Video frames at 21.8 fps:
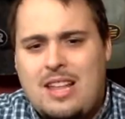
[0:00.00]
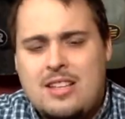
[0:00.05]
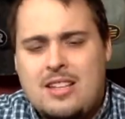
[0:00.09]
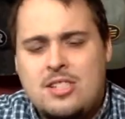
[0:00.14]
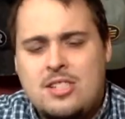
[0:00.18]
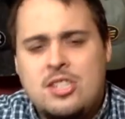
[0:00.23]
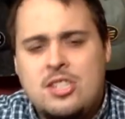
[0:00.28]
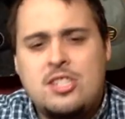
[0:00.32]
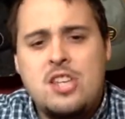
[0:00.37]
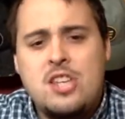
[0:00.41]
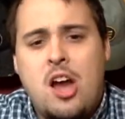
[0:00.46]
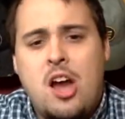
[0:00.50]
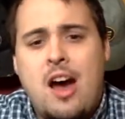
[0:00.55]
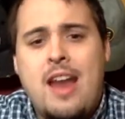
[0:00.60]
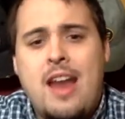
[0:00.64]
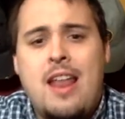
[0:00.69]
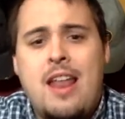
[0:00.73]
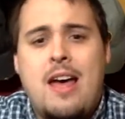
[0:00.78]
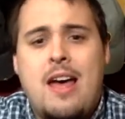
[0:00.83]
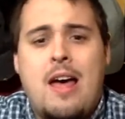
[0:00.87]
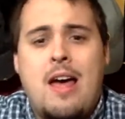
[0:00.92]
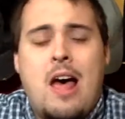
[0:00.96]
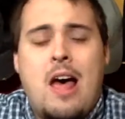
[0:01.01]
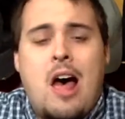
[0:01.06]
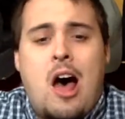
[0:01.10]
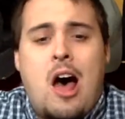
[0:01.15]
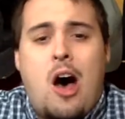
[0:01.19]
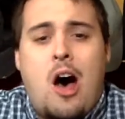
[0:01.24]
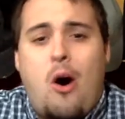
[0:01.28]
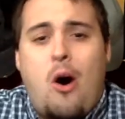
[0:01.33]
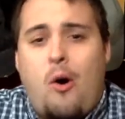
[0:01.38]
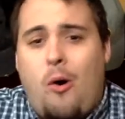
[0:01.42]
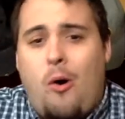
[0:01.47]
just not
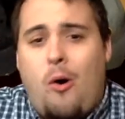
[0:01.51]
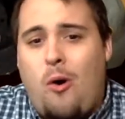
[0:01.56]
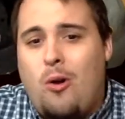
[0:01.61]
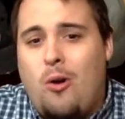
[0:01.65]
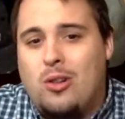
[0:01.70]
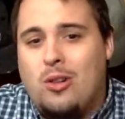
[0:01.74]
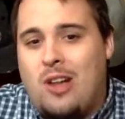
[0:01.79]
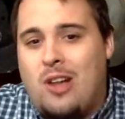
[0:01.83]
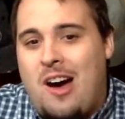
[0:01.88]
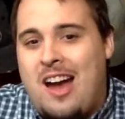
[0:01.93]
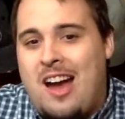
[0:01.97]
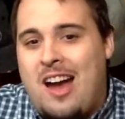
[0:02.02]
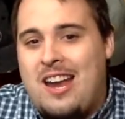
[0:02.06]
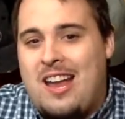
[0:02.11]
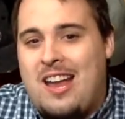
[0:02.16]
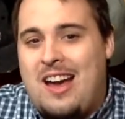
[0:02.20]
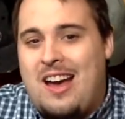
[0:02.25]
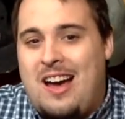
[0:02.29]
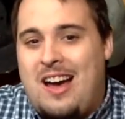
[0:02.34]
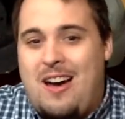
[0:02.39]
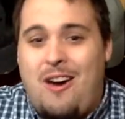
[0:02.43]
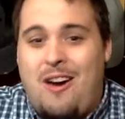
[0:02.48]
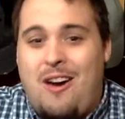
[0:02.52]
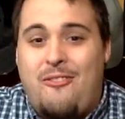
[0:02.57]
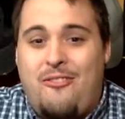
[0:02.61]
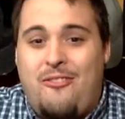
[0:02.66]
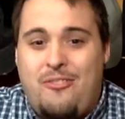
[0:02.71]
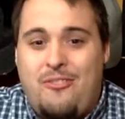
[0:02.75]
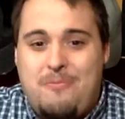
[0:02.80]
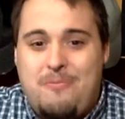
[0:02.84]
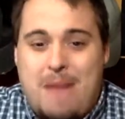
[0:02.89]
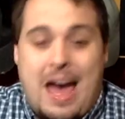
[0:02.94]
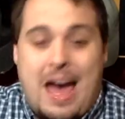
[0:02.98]
a whole lot uh, of
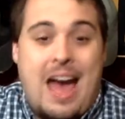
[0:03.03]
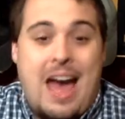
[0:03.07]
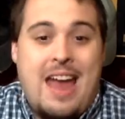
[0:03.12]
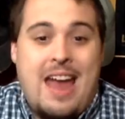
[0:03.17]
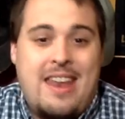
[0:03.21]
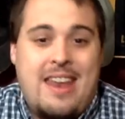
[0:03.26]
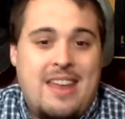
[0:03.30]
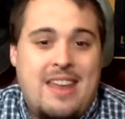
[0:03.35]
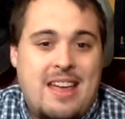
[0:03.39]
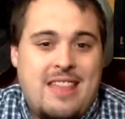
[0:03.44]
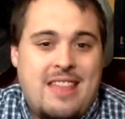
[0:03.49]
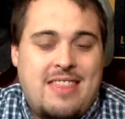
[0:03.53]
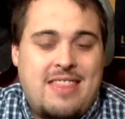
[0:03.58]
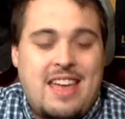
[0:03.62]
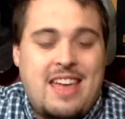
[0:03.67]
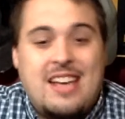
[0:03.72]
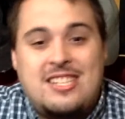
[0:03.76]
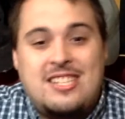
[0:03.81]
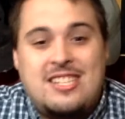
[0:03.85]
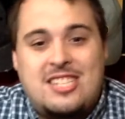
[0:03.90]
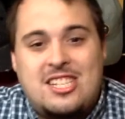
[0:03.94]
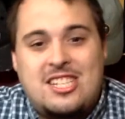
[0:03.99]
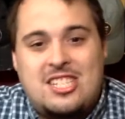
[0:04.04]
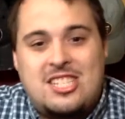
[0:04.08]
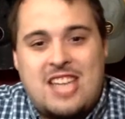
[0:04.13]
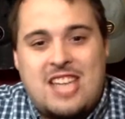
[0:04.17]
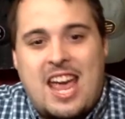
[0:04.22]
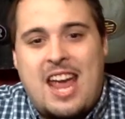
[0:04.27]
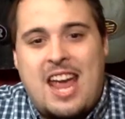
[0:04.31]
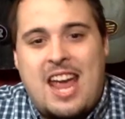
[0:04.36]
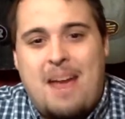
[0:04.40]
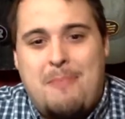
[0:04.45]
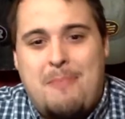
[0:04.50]
bad things to
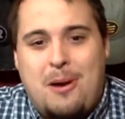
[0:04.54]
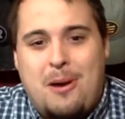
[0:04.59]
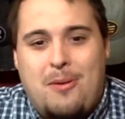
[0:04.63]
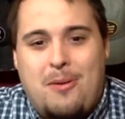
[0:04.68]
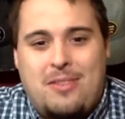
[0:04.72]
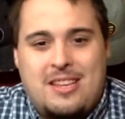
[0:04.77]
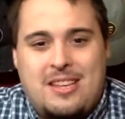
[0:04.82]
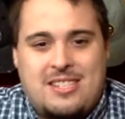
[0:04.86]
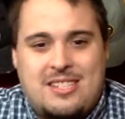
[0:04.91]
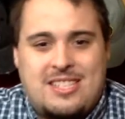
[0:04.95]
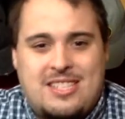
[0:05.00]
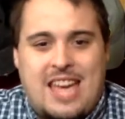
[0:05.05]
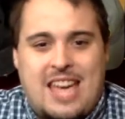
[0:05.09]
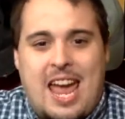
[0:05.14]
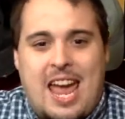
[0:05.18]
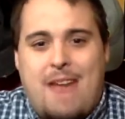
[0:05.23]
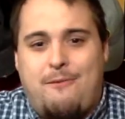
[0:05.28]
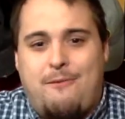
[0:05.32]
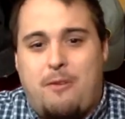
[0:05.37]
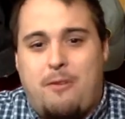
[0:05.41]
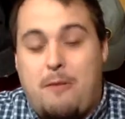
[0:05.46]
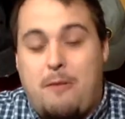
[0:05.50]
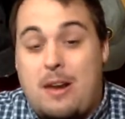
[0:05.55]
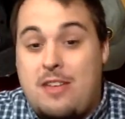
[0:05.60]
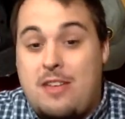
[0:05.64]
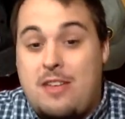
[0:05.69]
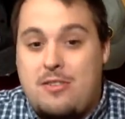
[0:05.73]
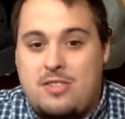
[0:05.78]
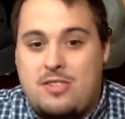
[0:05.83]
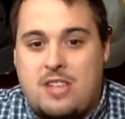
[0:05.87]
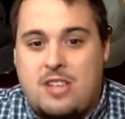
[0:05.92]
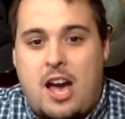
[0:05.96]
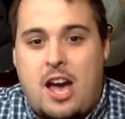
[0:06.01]
say about this game for
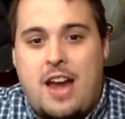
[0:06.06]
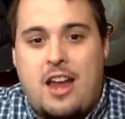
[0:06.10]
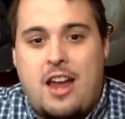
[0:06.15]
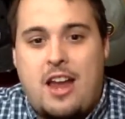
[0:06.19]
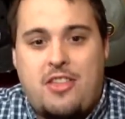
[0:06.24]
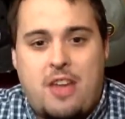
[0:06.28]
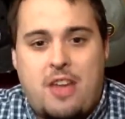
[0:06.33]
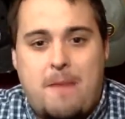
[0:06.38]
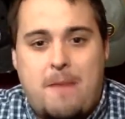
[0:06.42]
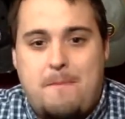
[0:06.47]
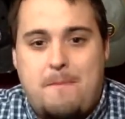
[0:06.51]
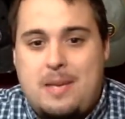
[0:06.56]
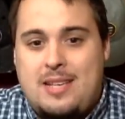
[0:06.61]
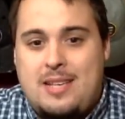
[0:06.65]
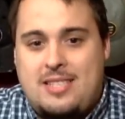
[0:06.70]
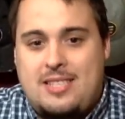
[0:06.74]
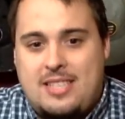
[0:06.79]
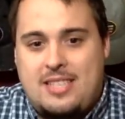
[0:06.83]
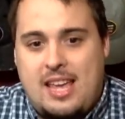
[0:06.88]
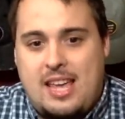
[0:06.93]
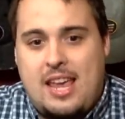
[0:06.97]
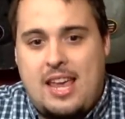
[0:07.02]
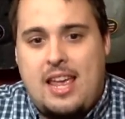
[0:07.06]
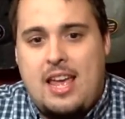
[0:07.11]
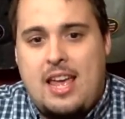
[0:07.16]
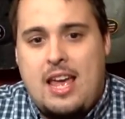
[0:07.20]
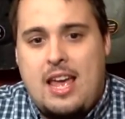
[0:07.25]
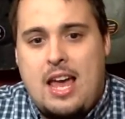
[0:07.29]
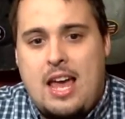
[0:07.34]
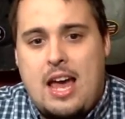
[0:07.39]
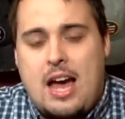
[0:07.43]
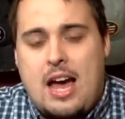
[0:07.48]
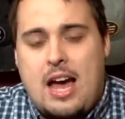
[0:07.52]
either side. I thought BC
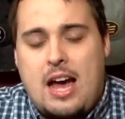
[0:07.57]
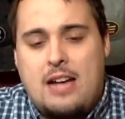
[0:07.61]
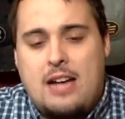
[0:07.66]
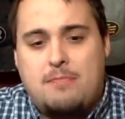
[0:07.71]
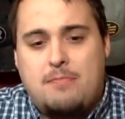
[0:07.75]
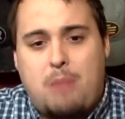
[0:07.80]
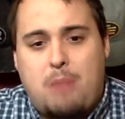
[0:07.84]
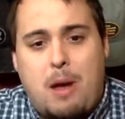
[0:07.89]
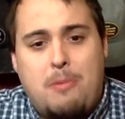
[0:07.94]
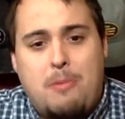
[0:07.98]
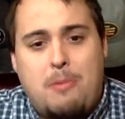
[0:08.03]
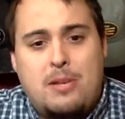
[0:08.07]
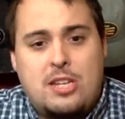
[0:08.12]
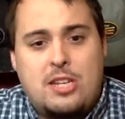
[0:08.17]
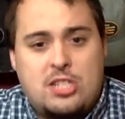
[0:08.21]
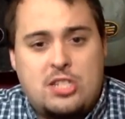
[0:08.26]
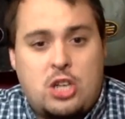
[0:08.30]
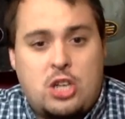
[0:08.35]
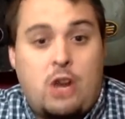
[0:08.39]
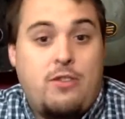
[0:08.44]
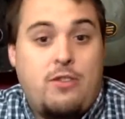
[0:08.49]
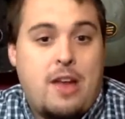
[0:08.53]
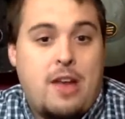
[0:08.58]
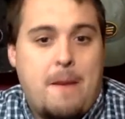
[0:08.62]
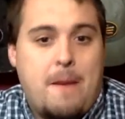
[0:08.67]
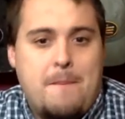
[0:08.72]
uh, probably deserved a